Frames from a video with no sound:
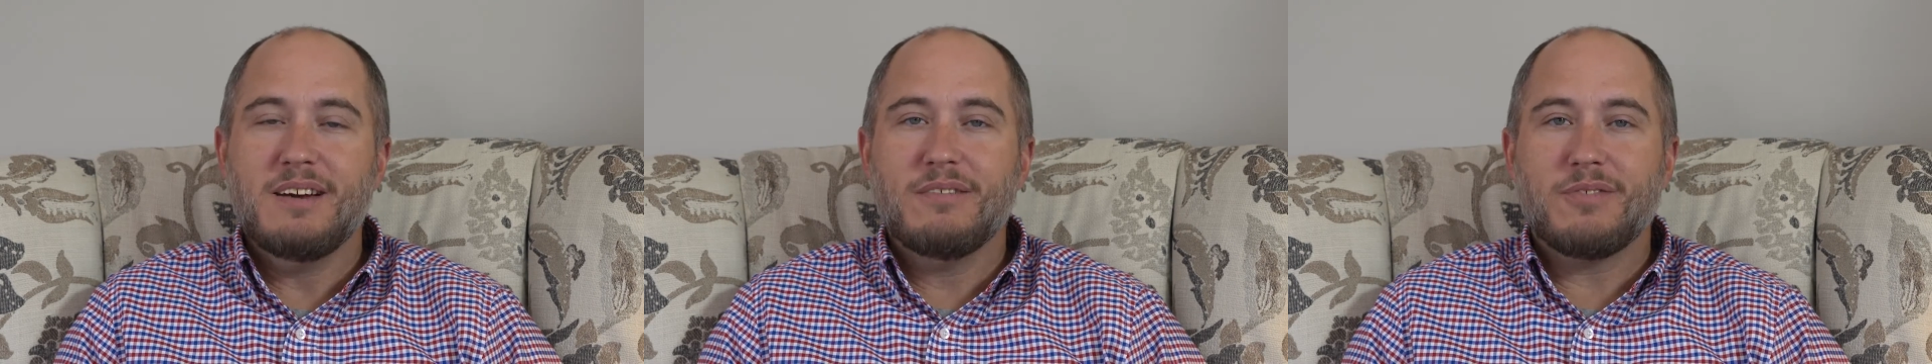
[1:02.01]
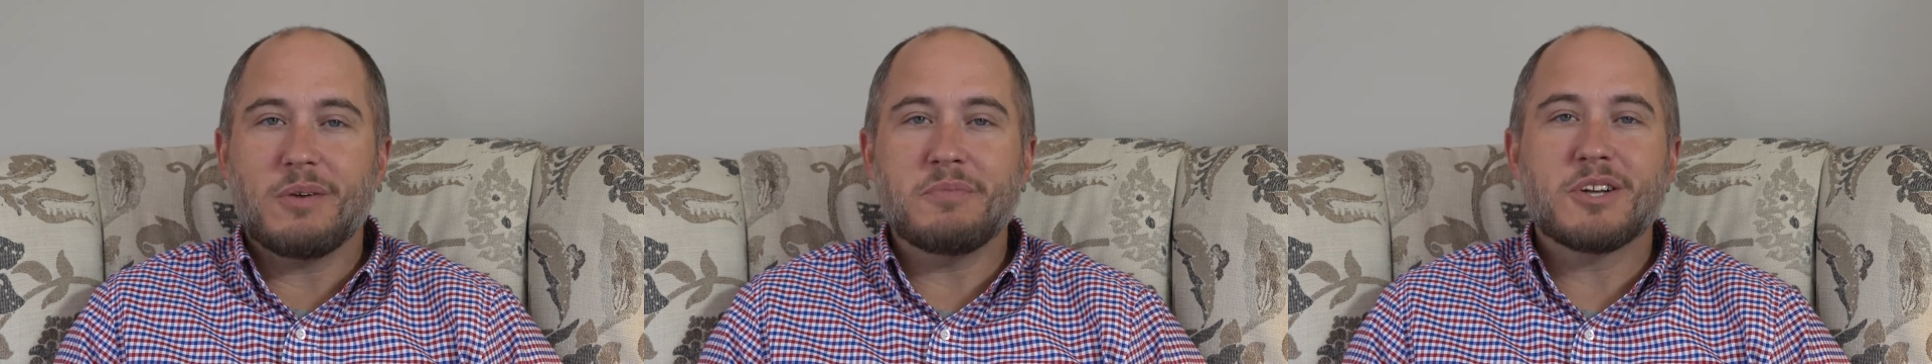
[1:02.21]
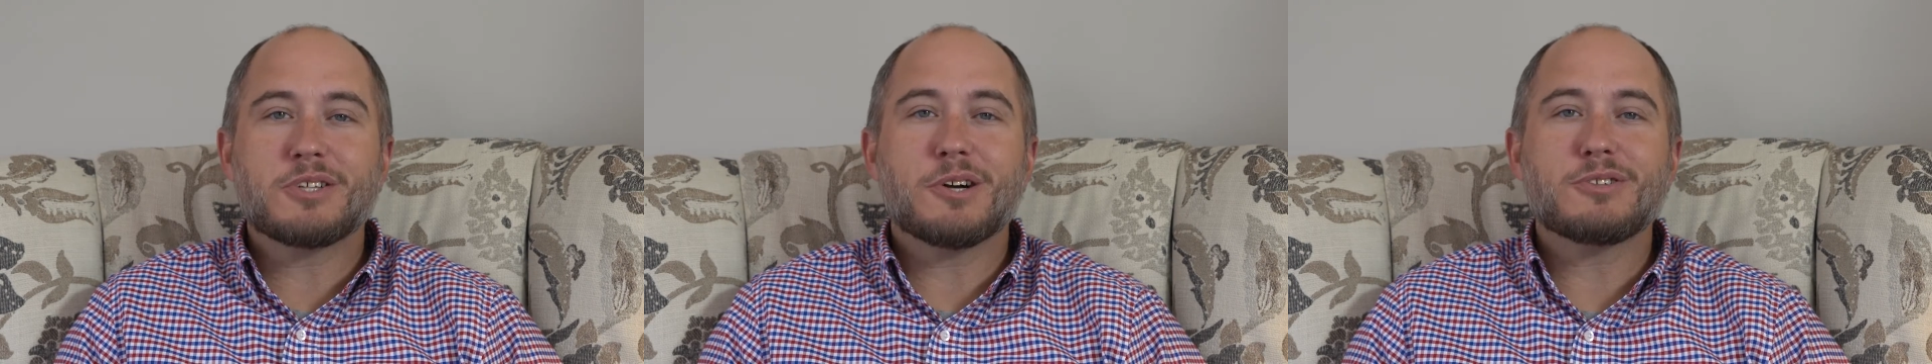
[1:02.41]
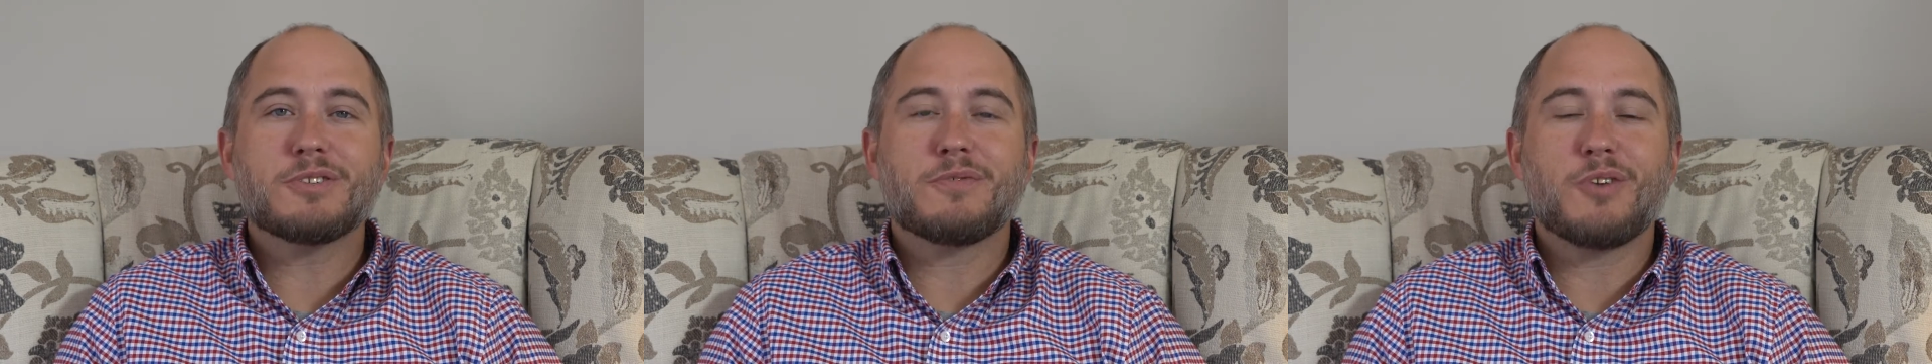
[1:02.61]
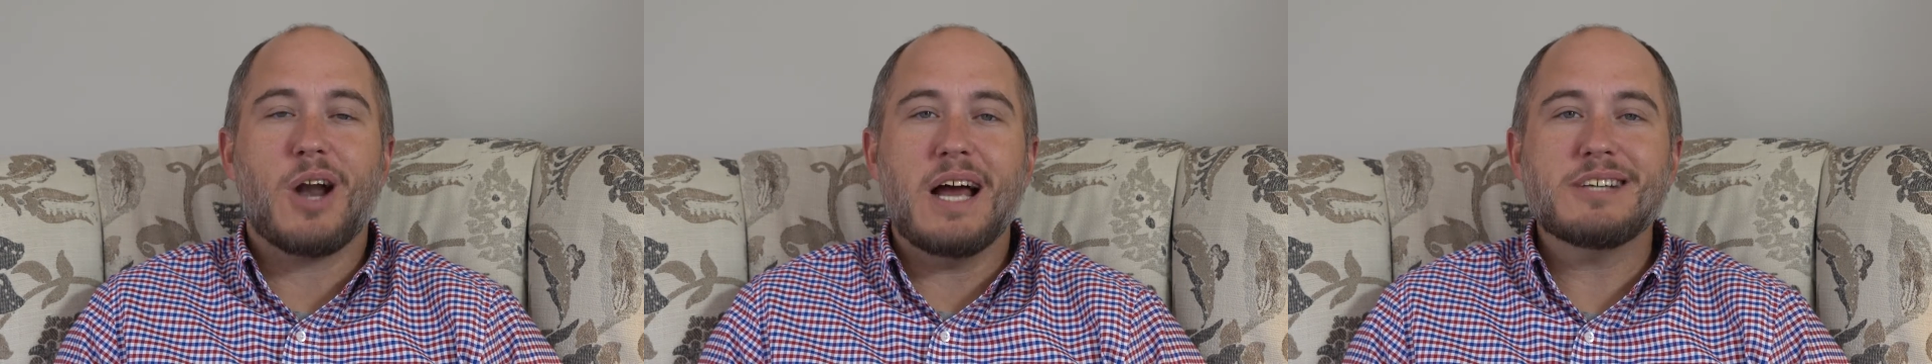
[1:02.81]
from the Church
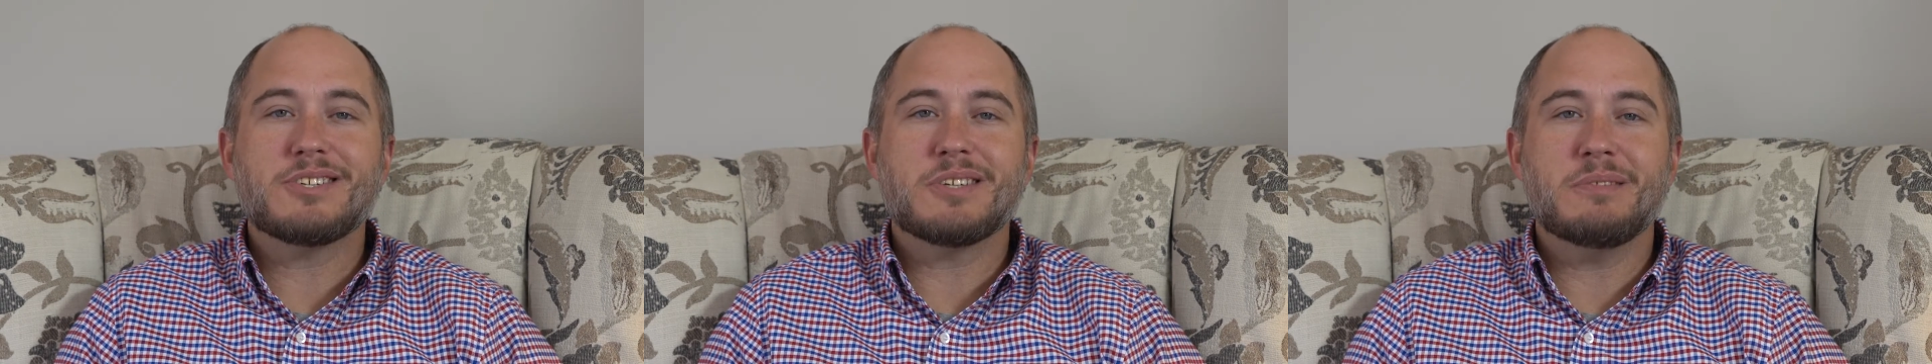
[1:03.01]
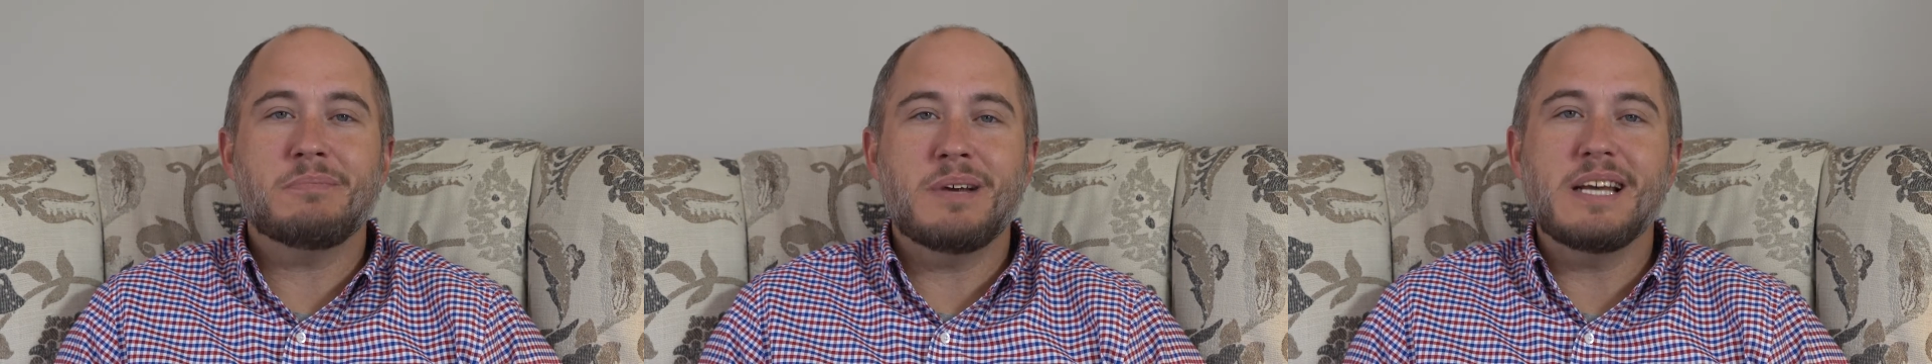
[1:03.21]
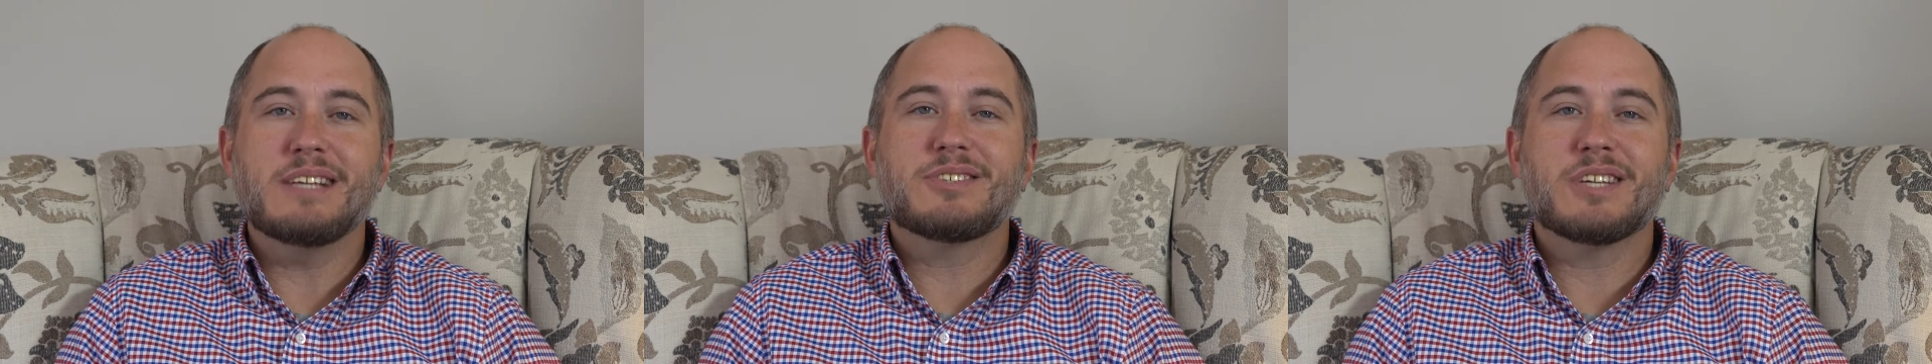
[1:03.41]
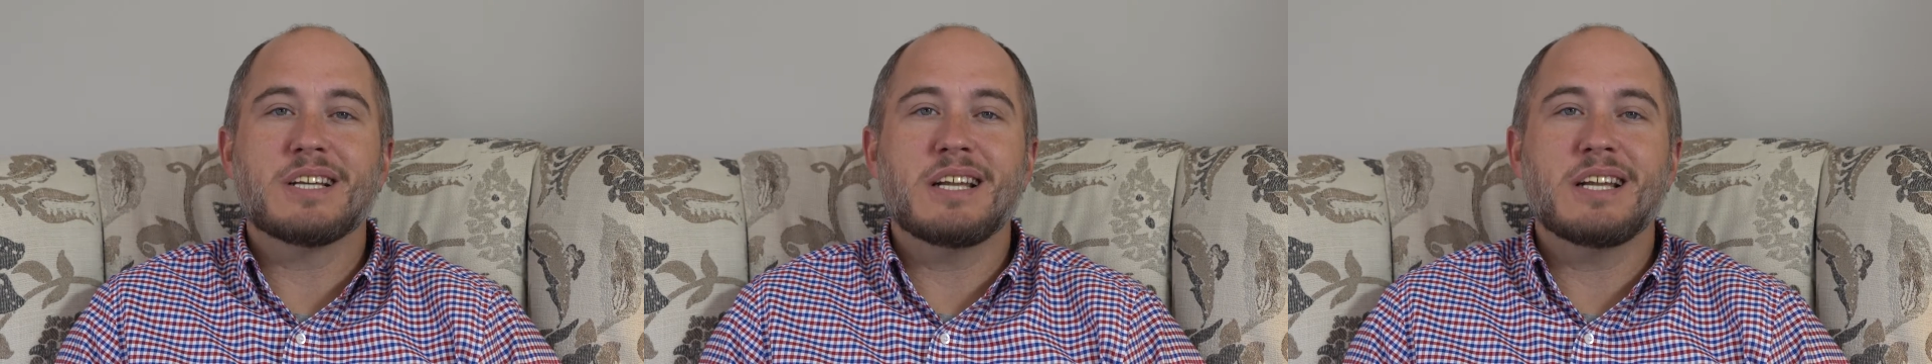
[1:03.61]
of Christ that meets in